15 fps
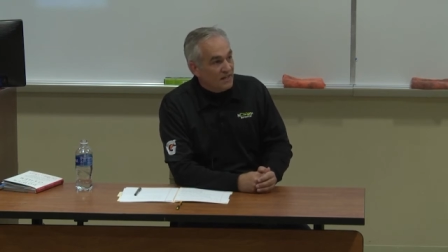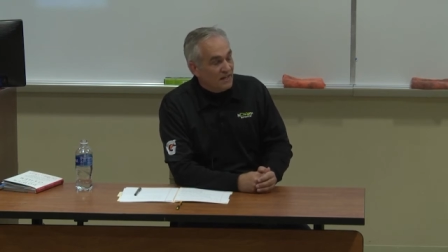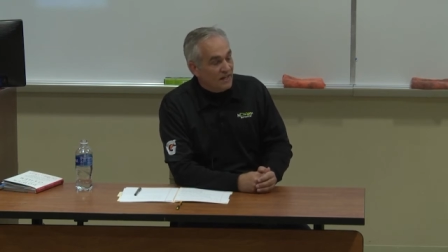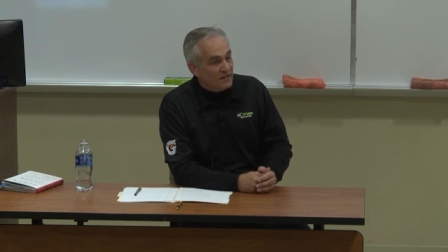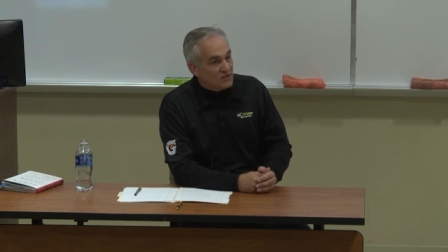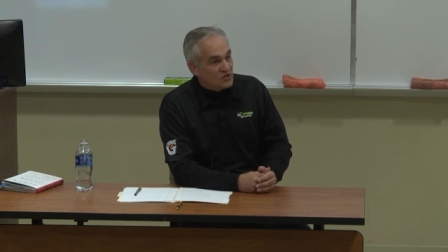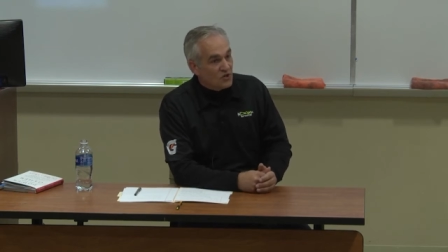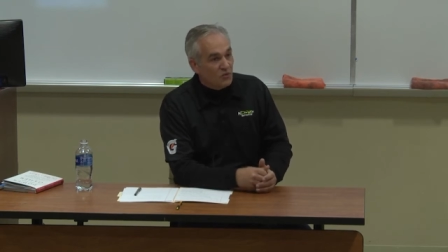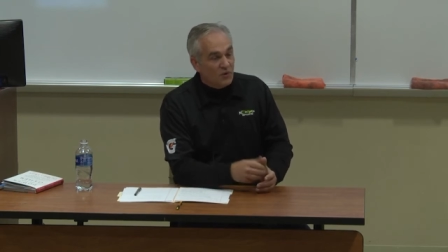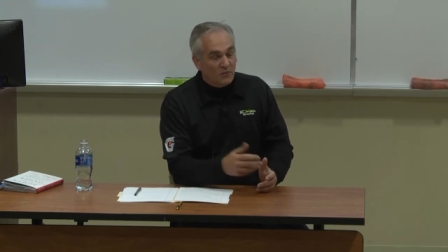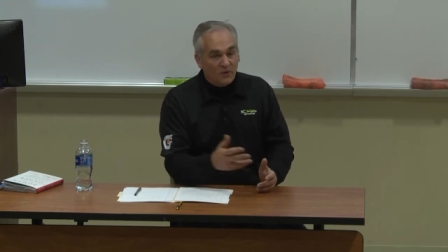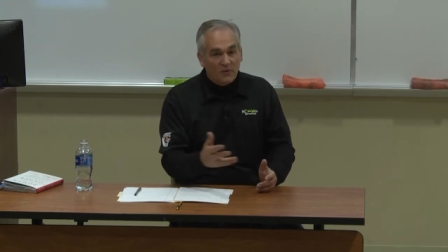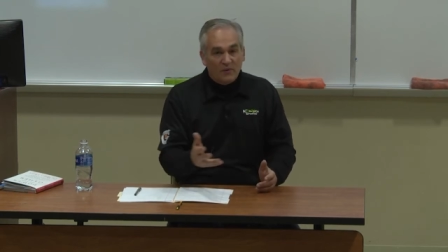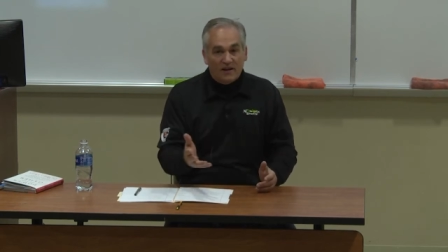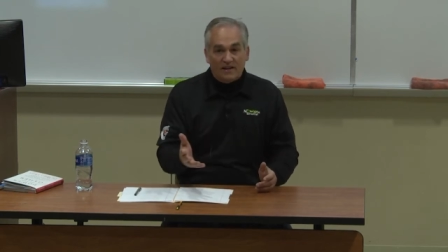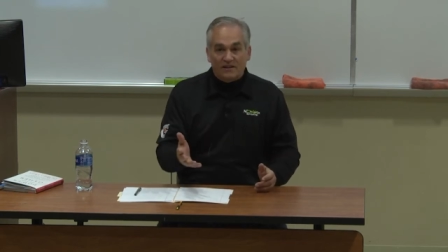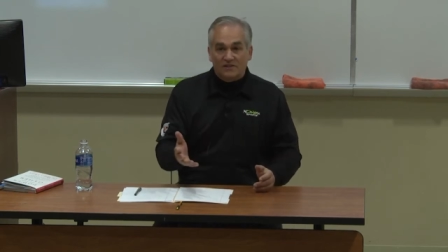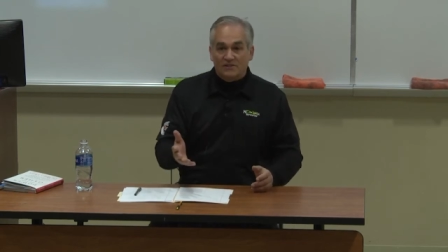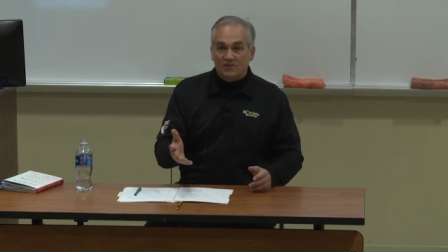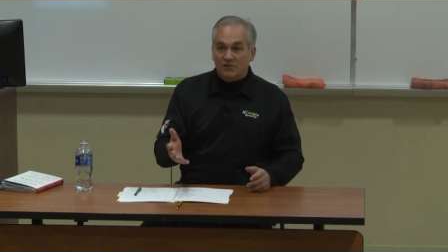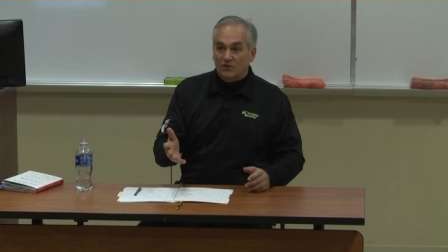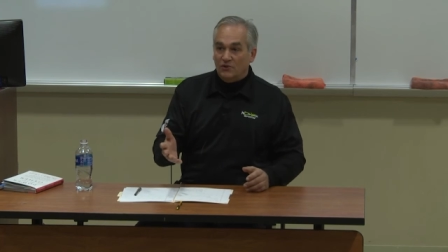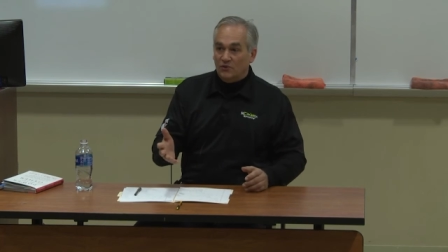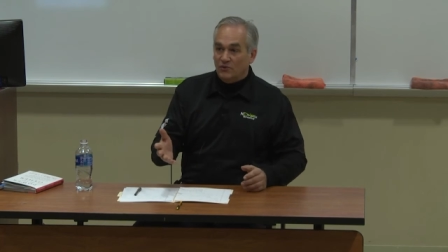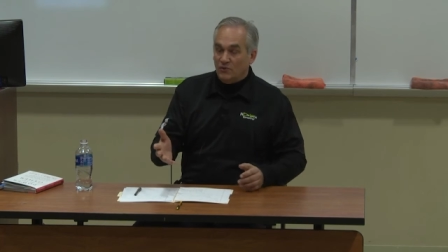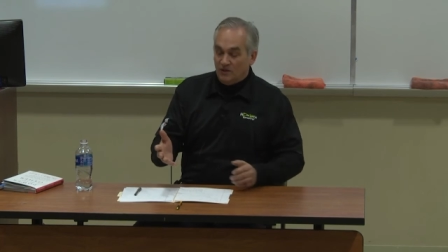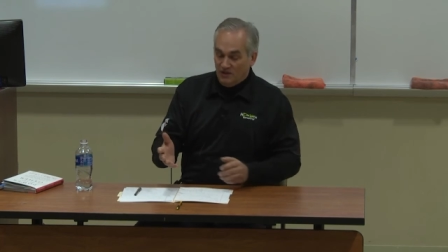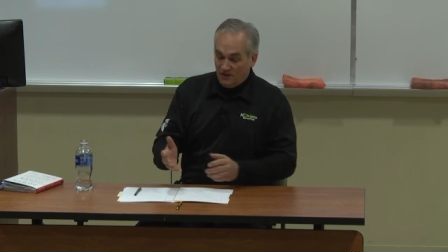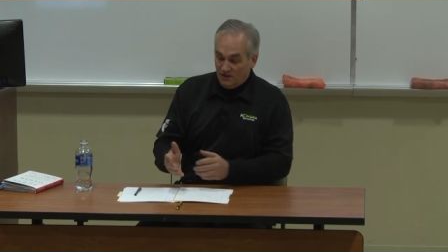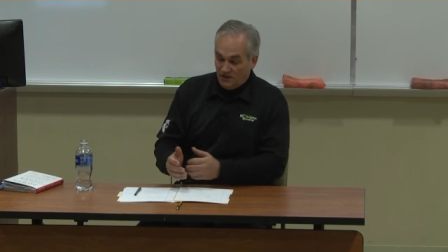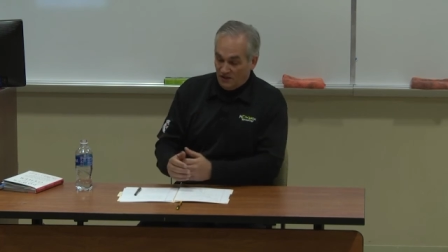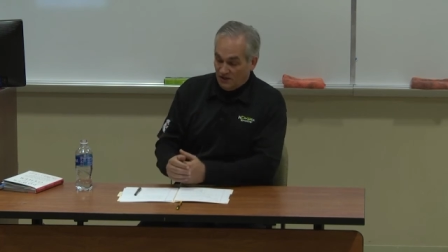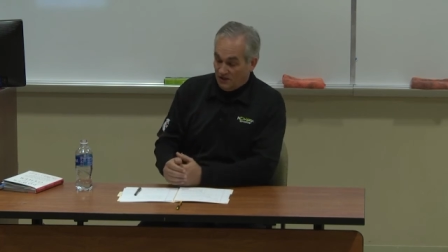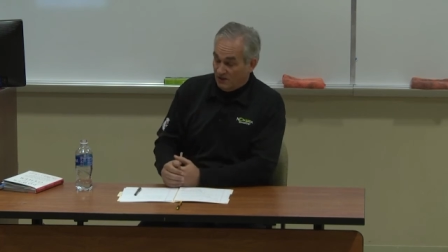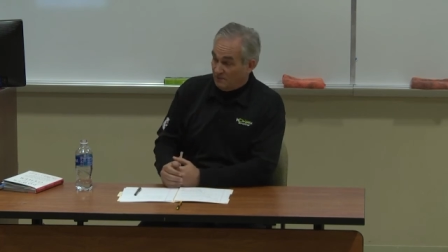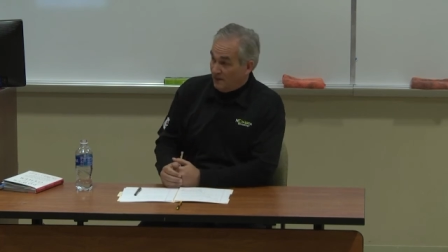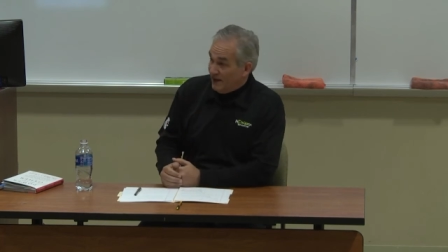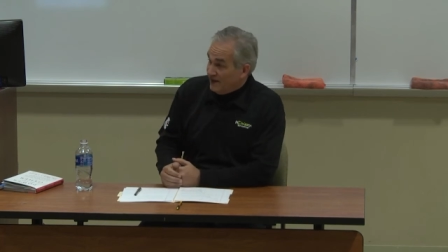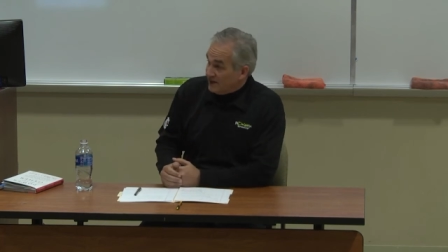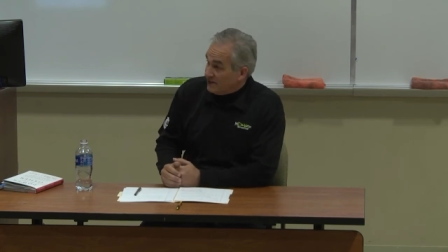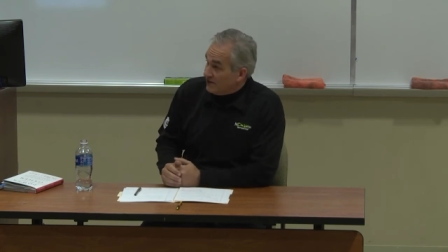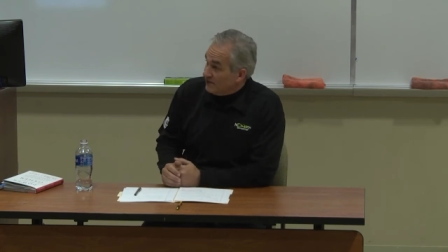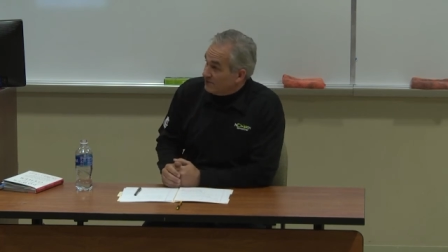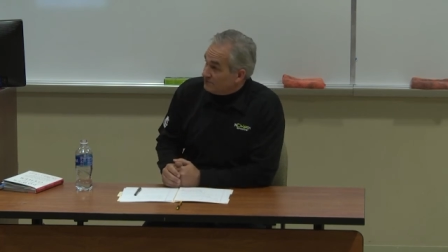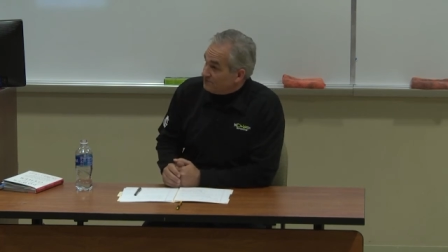And so when we went to uh, a bank